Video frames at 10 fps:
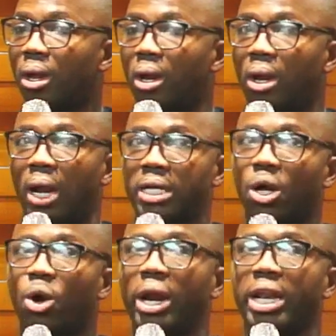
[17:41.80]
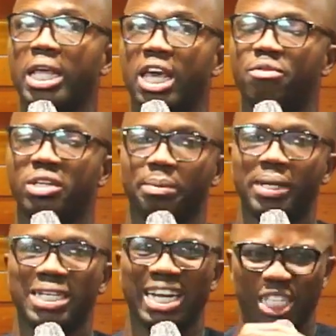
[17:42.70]
He said God didn't give you timidity,
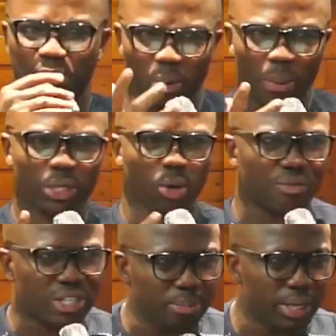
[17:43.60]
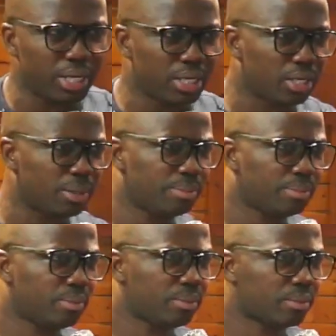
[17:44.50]
it's a spirit of timidity.
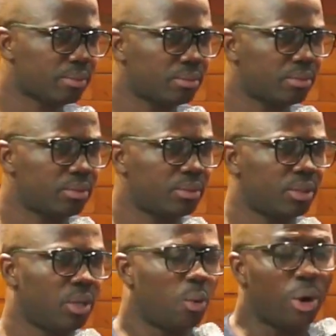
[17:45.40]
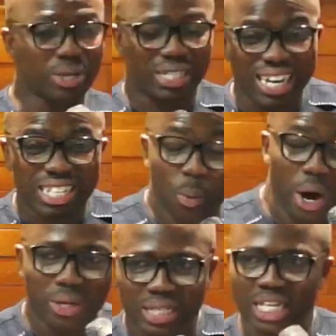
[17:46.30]
When he says, when you
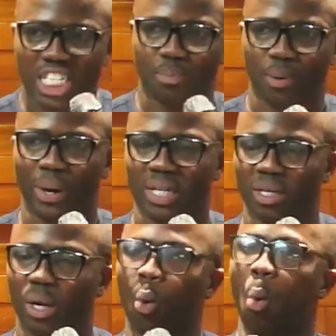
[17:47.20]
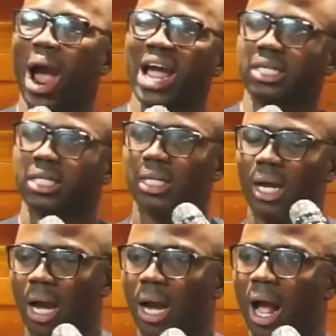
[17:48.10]
see spirit, words
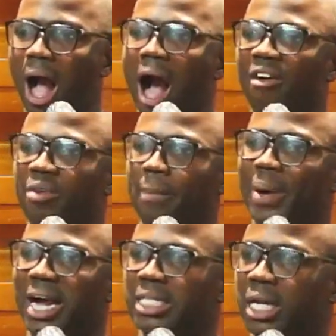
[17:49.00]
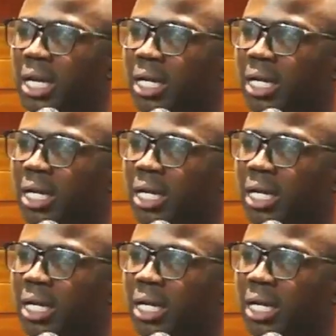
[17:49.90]
have imparted it.